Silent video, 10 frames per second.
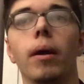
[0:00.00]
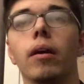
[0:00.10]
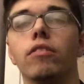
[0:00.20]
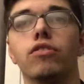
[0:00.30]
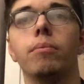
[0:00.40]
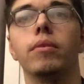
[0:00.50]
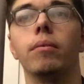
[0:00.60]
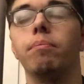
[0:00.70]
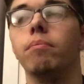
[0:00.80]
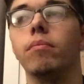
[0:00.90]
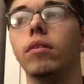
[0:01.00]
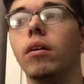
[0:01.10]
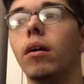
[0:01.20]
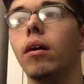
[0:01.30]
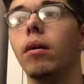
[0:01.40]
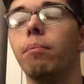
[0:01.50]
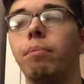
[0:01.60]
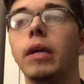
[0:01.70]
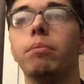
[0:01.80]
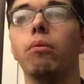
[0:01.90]
some of the
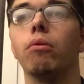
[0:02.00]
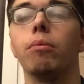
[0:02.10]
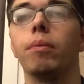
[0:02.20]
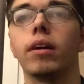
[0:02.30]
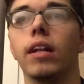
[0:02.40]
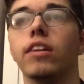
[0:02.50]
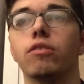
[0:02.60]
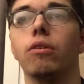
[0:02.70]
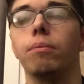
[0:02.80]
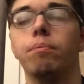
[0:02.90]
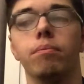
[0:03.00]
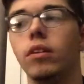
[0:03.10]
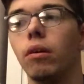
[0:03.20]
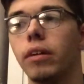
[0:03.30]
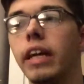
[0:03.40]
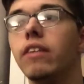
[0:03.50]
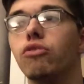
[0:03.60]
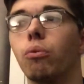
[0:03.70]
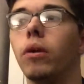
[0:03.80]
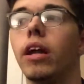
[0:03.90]
people or class or, you know, kids or
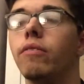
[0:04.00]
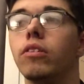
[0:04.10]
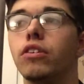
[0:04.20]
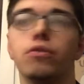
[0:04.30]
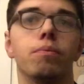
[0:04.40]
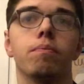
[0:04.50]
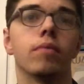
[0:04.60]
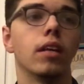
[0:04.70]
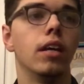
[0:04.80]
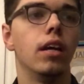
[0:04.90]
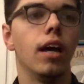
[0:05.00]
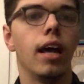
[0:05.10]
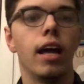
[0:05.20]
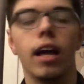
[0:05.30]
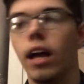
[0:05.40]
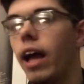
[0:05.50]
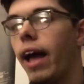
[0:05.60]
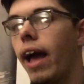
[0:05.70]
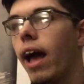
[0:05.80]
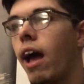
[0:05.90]
whatever just
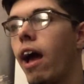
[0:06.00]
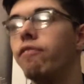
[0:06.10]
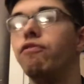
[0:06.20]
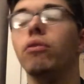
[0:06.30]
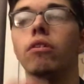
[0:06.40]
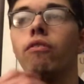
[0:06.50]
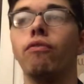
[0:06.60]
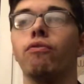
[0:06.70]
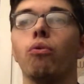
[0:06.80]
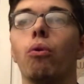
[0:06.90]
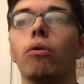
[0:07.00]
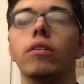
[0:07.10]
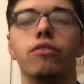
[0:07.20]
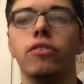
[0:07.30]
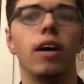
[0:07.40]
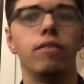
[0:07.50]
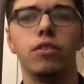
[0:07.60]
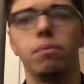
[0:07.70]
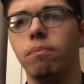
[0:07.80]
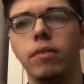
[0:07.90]
have food on the floor and stuff,
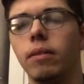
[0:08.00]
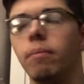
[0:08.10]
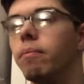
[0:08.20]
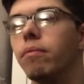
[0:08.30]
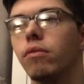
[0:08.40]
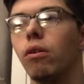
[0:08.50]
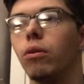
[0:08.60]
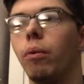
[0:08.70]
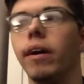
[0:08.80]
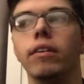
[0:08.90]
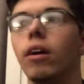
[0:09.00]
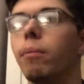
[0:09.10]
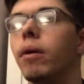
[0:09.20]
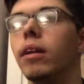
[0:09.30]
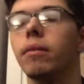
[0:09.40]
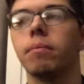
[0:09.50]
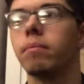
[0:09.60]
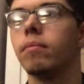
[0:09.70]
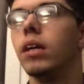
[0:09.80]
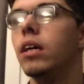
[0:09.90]
just didn't throw it away though, but
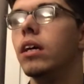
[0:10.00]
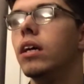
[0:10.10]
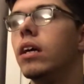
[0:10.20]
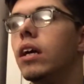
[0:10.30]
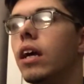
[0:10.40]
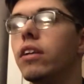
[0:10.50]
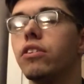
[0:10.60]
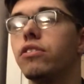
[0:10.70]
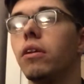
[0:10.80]
it's just the